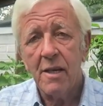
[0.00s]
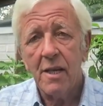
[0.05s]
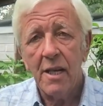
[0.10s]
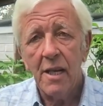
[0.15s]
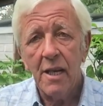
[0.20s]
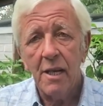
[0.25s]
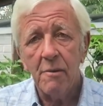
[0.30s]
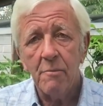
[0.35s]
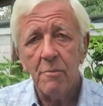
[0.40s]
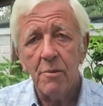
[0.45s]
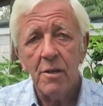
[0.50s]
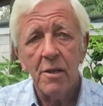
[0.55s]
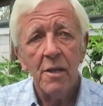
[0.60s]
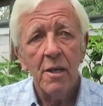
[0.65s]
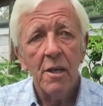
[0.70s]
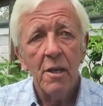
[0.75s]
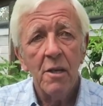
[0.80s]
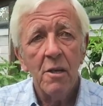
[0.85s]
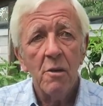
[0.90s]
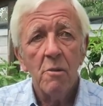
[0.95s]
clip,
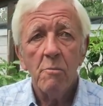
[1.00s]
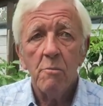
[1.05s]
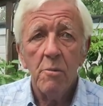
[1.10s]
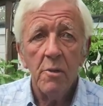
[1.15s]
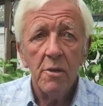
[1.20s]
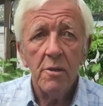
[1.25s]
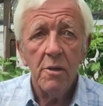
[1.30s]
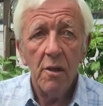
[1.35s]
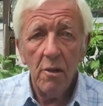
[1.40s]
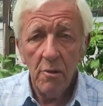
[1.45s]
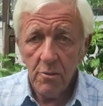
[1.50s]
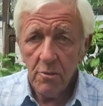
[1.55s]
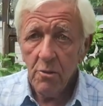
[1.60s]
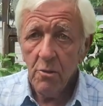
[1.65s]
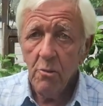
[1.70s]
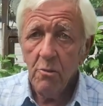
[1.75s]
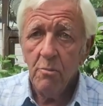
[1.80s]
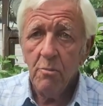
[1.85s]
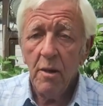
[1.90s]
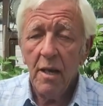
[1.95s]
but not
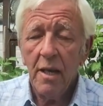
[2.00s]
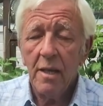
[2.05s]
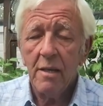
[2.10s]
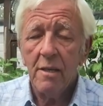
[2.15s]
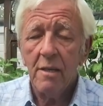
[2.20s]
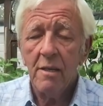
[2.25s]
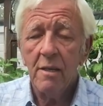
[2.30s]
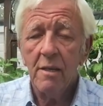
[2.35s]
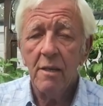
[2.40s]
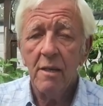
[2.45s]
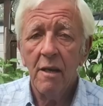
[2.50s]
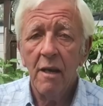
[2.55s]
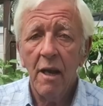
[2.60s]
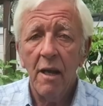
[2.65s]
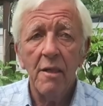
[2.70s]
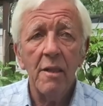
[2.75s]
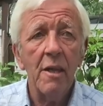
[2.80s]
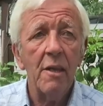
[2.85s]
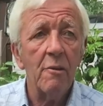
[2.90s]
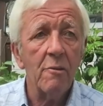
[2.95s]
too bad.
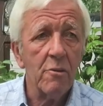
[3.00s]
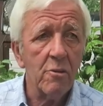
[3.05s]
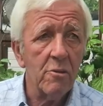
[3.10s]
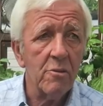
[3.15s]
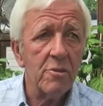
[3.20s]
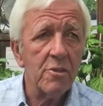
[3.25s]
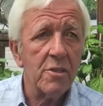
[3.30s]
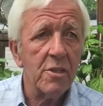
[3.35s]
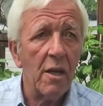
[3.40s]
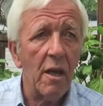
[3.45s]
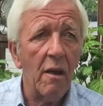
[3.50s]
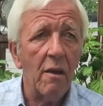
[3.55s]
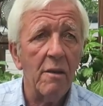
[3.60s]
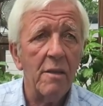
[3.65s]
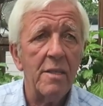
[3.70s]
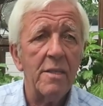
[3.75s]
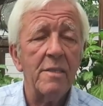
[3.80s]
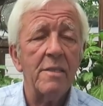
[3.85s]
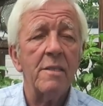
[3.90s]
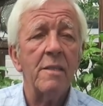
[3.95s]
And they're a good
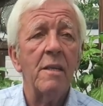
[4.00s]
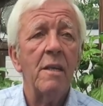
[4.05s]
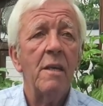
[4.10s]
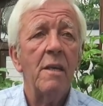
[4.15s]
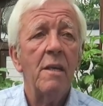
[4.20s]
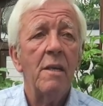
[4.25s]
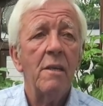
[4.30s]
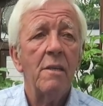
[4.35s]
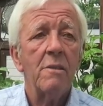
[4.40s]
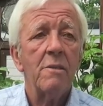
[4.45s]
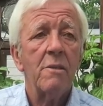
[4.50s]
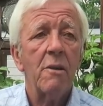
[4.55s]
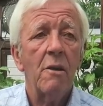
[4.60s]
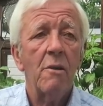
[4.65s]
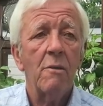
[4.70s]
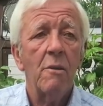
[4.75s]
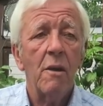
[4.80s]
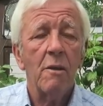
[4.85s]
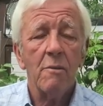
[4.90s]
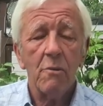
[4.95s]
size,
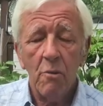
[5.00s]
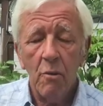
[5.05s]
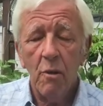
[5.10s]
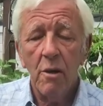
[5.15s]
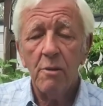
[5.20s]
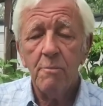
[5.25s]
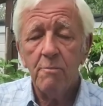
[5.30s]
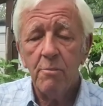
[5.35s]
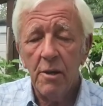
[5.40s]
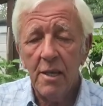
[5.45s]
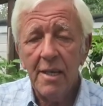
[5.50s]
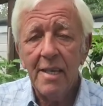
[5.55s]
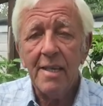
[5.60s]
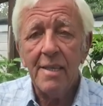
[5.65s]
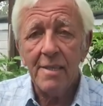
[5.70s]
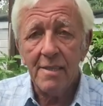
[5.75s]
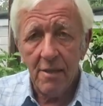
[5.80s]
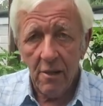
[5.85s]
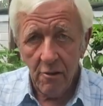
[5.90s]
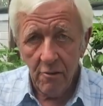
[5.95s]
so I'm quite
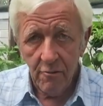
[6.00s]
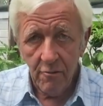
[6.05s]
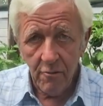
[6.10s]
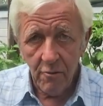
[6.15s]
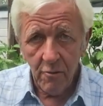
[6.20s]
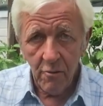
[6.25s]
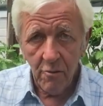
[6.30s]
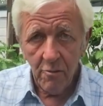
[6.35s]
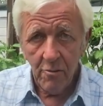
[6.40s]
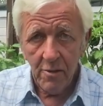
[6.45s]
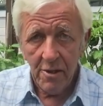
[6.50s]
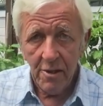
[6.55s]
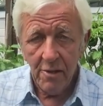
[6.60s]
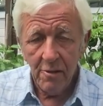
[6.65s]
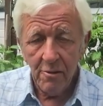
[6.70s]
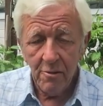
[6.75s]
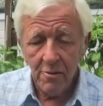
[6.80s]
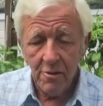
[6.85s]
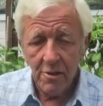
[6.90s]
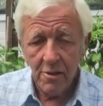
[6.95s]
pleased overall with
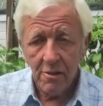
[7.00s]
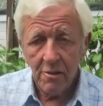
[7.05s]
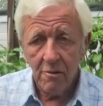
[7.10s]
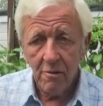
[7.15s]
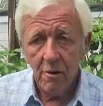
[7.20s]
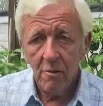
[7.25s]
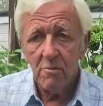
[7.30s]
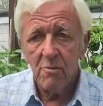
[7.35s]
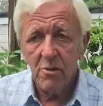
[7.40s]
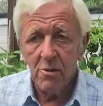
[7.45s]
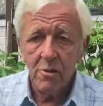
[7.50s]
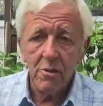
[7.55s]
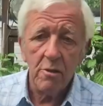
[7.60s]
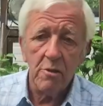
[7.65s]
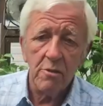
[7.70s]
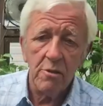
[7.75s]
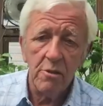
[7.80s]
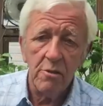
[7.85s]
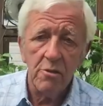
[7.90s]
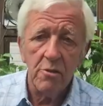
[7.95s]
the onion crop. Just
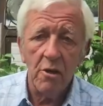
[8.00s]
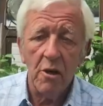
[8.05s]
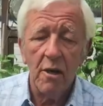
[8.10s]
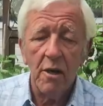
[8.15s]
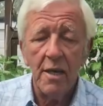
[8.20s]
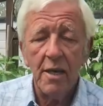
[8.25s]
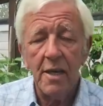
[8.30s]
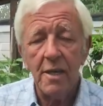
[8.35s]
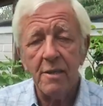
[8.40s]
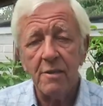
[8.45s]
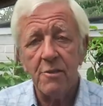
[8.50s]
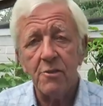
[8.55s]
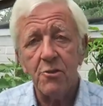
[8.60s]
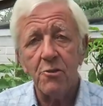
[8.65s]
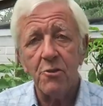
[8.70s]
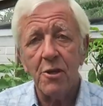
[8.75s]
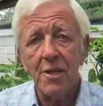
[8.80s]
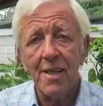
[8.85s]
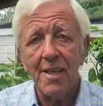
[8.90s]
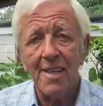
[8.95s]
got to dry it and
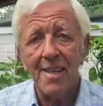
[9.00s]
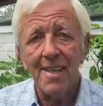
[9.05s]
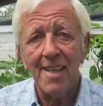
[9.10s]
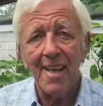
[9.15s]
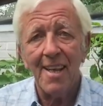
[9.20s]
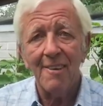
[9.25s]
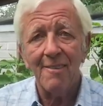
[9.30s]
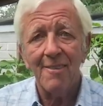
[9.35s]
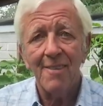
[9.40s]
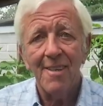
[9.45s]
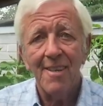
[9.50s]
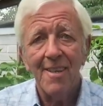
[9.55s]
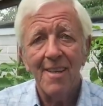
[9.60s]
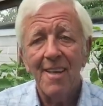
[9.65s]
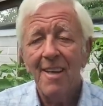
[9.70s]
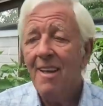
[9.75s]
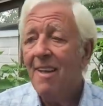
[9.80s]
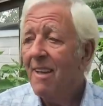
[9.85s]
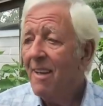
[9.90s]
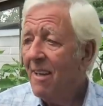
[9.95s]
string it now.
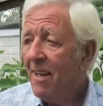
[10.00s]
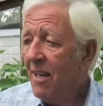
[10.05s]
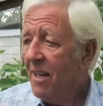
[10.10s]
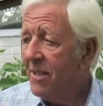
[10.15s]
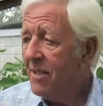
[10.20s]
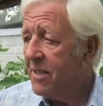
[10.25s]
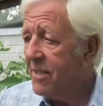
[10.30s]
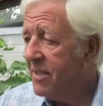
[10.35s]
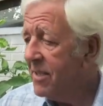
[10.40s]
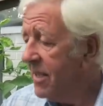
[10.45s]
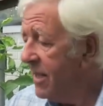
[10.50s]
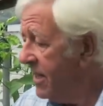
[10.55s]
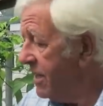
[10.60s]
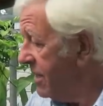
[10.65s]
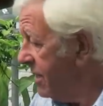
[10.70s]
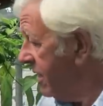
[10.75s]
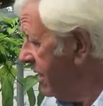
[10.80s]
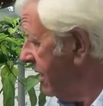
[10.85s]
As you can see,